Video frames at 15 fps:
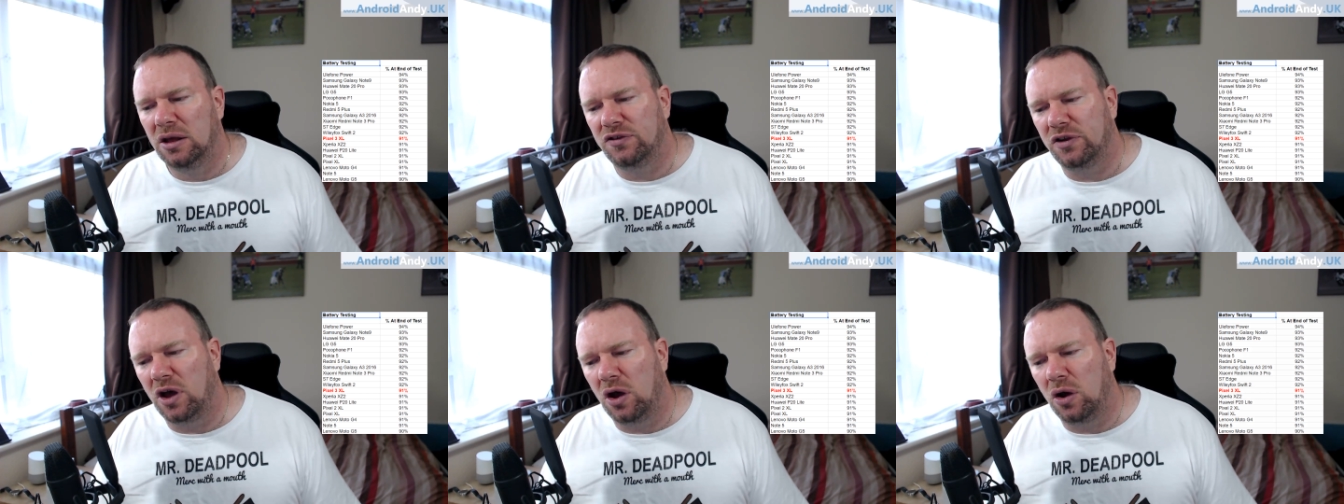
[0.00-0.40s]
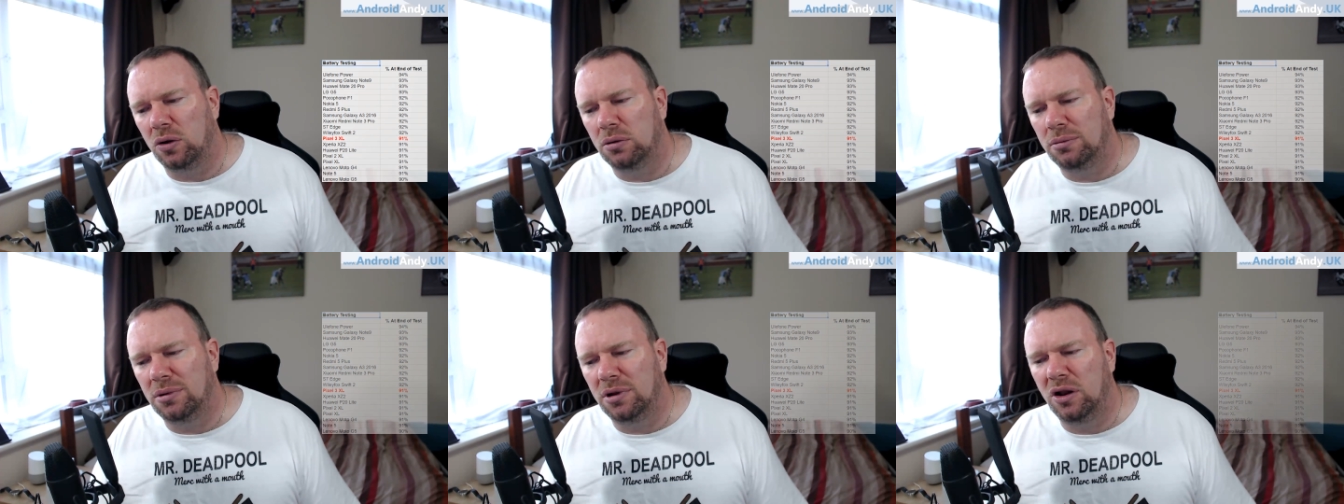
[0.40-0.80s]

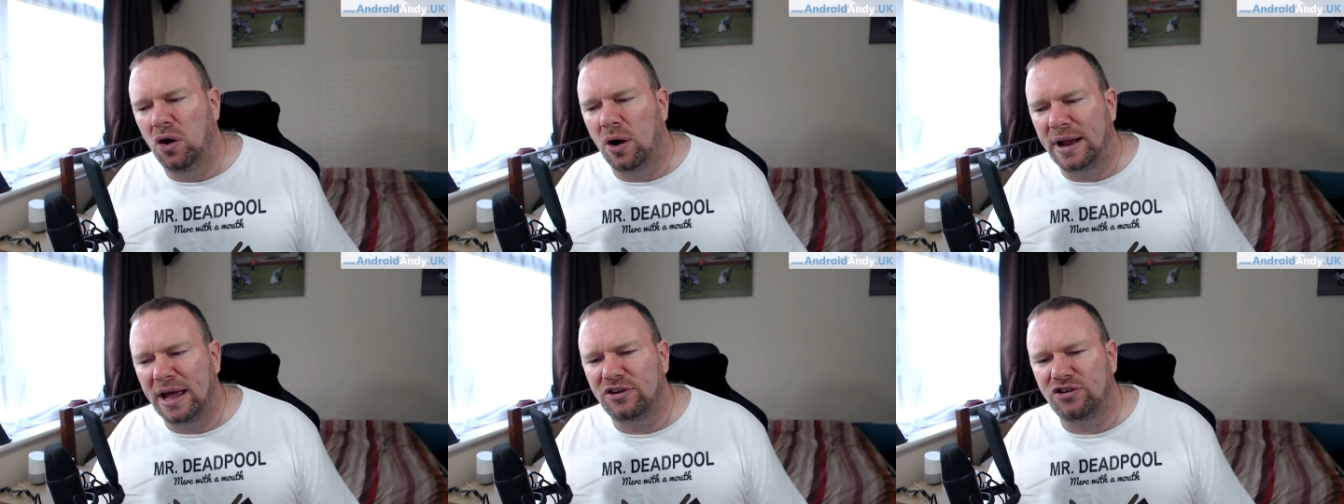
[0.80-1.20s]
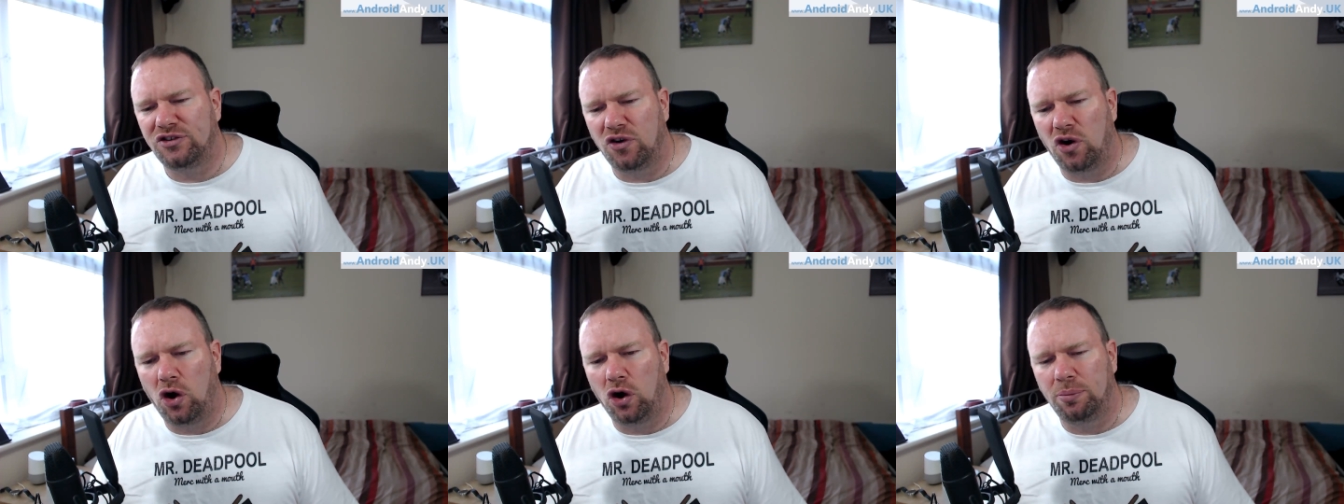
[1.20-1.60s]
So not as
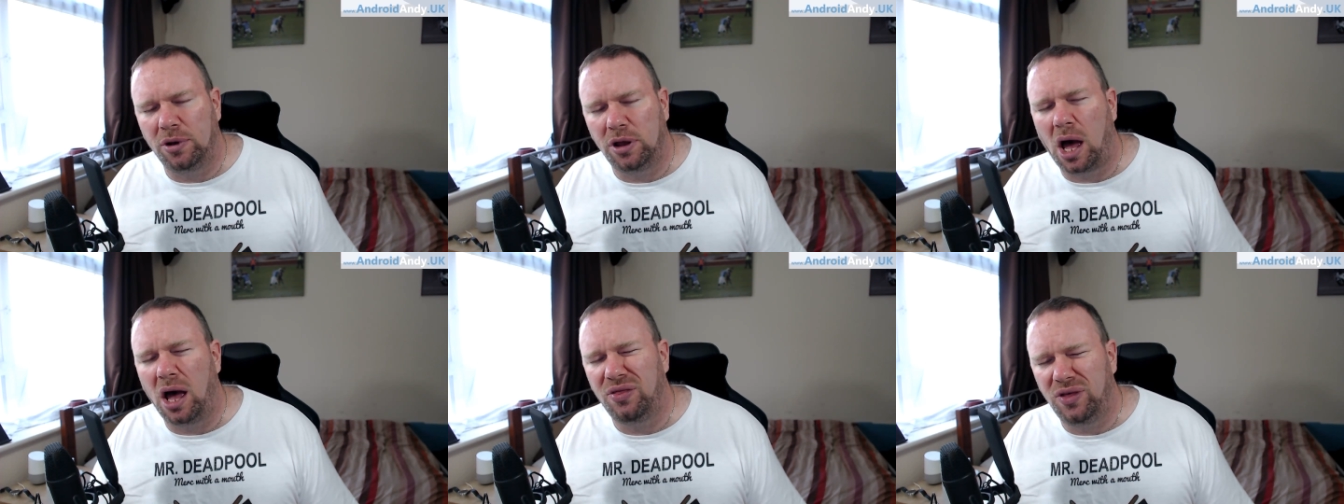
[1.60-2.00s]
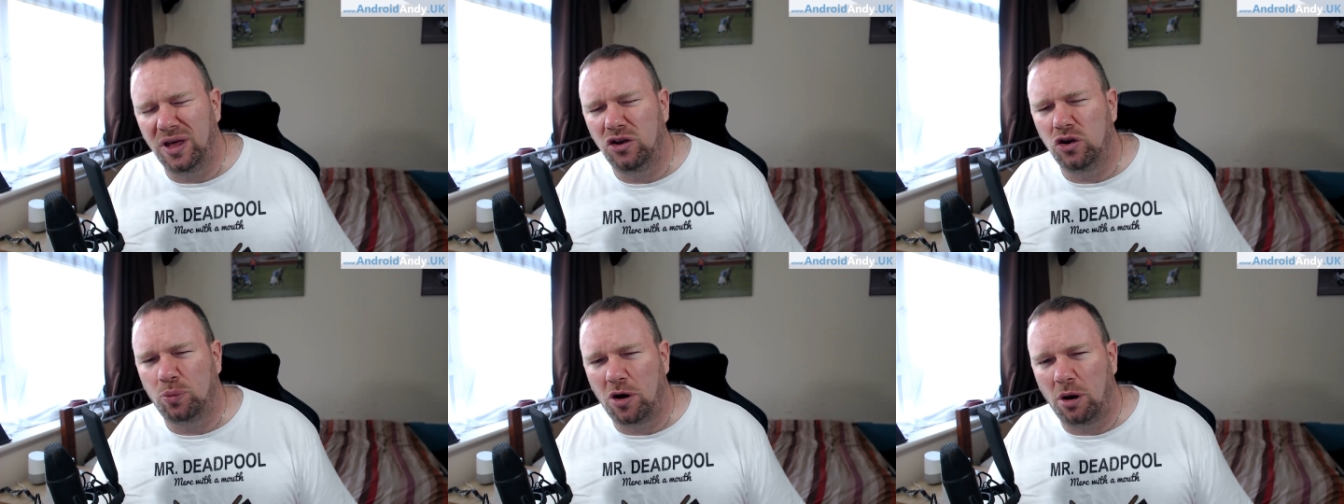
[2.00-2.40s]
strong, but I
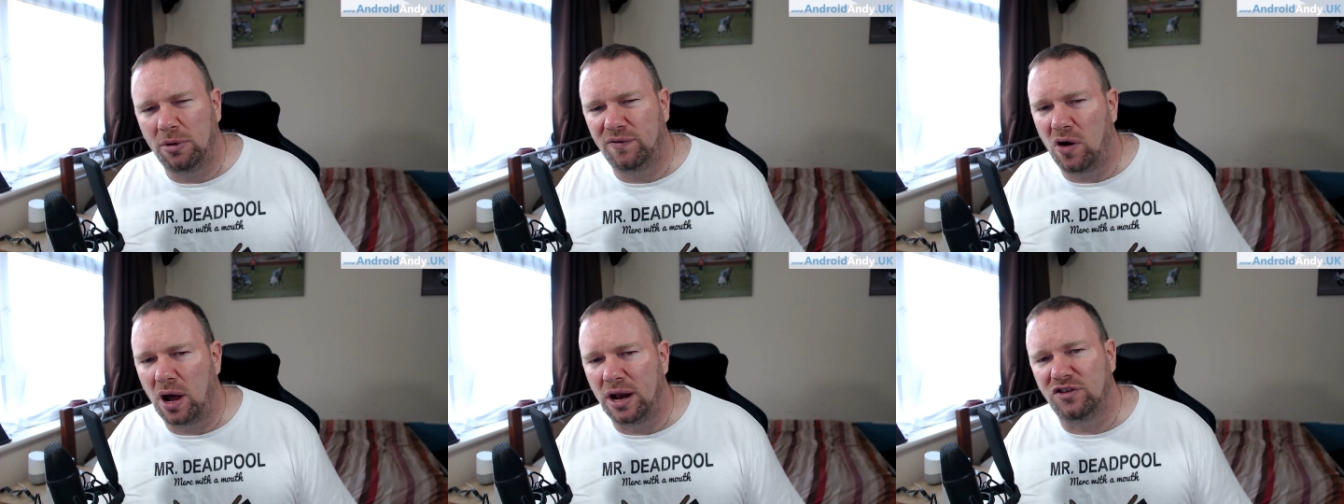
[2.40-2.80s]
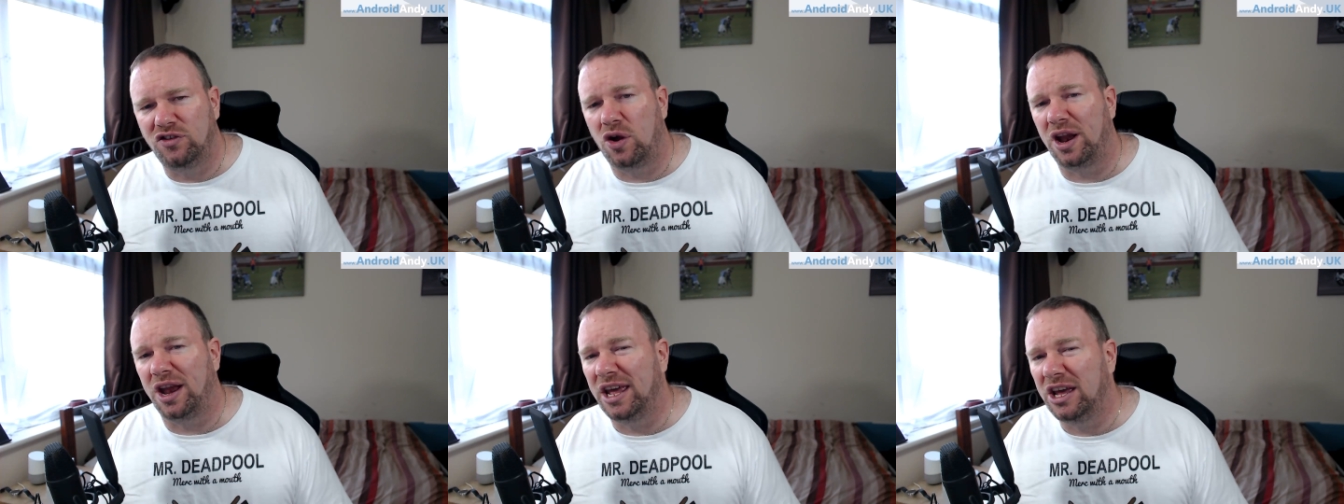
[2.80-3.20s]
think you'll probably find it's
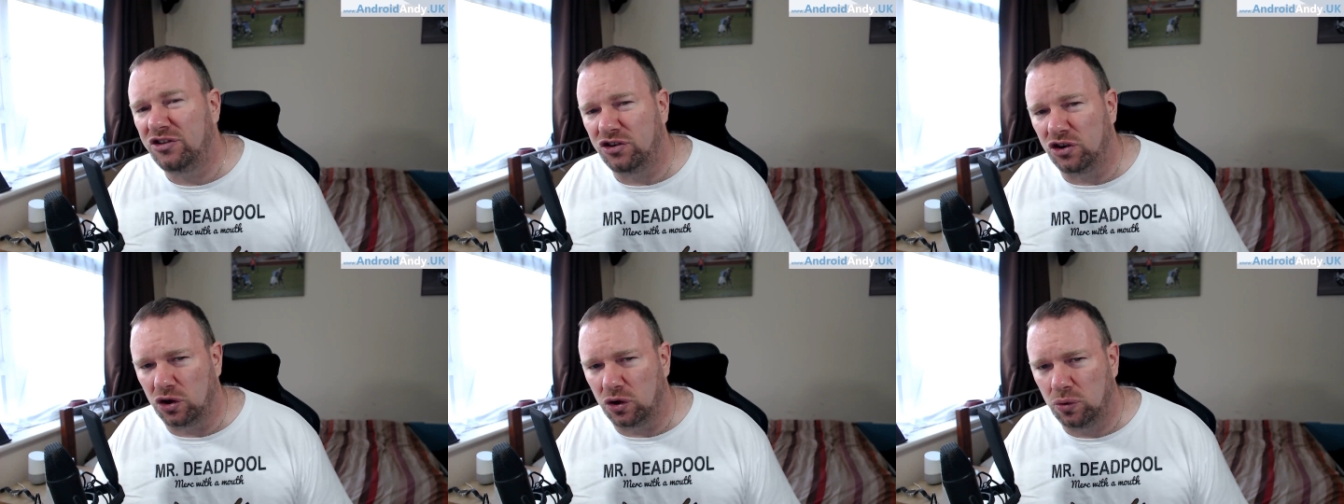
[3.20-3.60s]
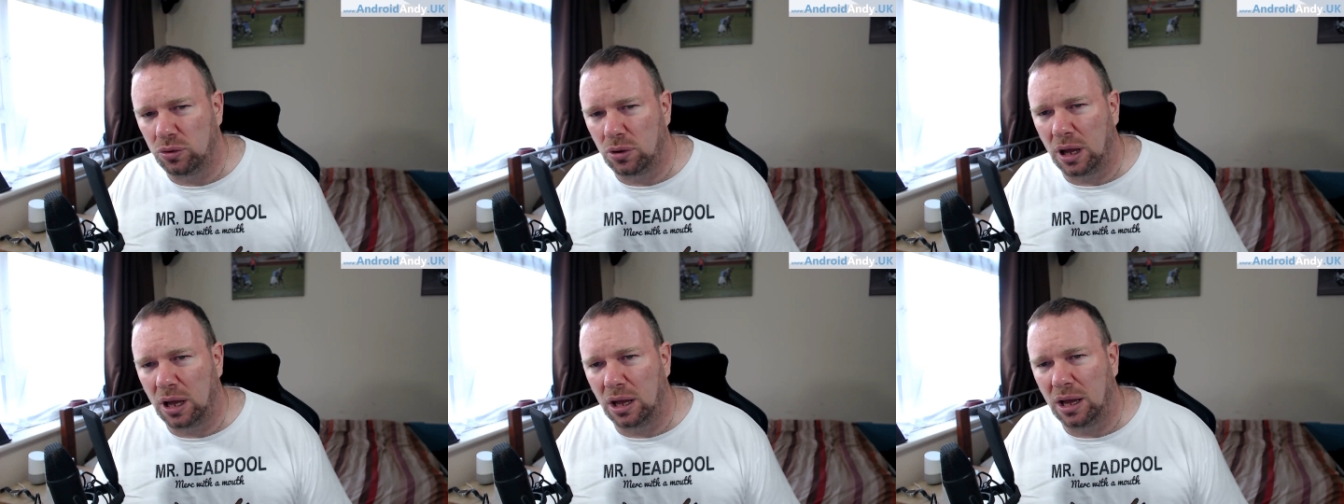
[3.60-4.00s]
not an
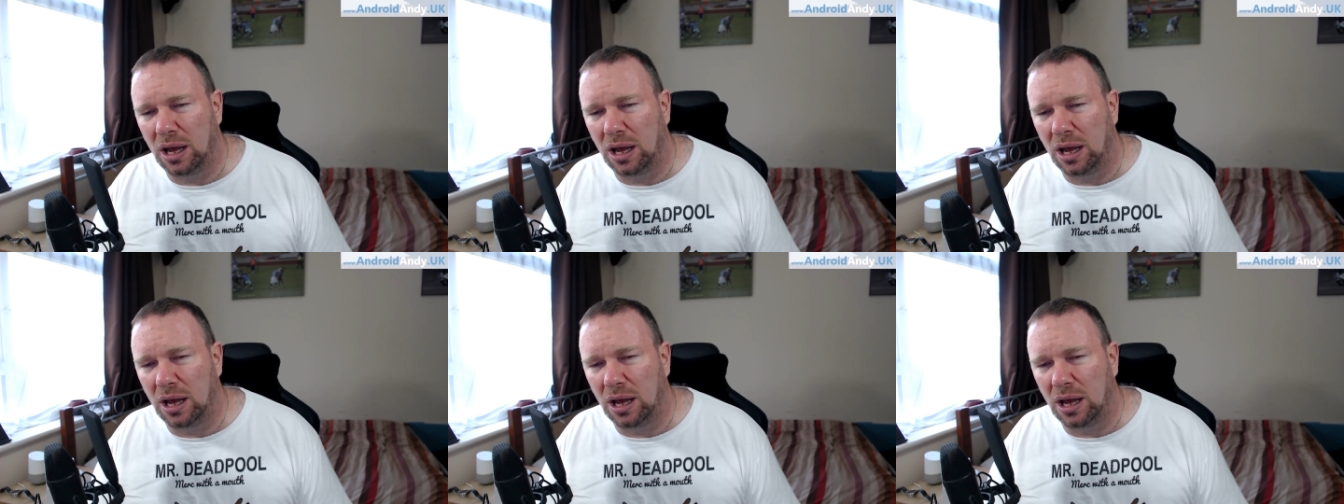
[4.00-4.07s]
issue.